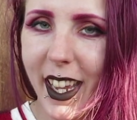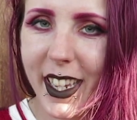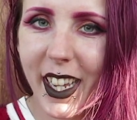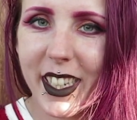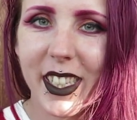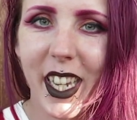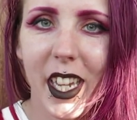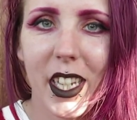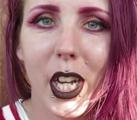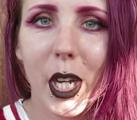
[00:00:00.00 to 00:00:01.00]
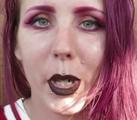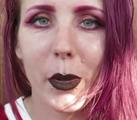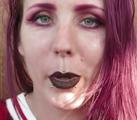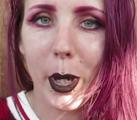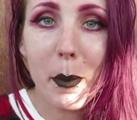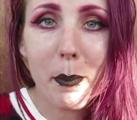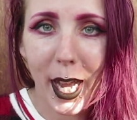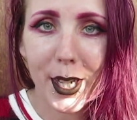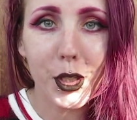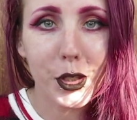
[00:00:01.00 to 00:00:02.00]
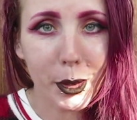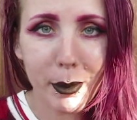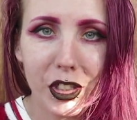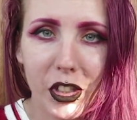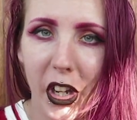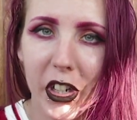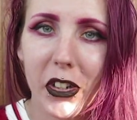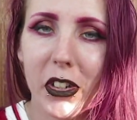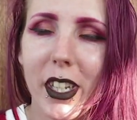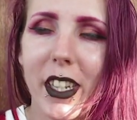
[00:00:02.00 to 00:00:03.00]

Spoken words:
Hey guys, and welcome back to my channel.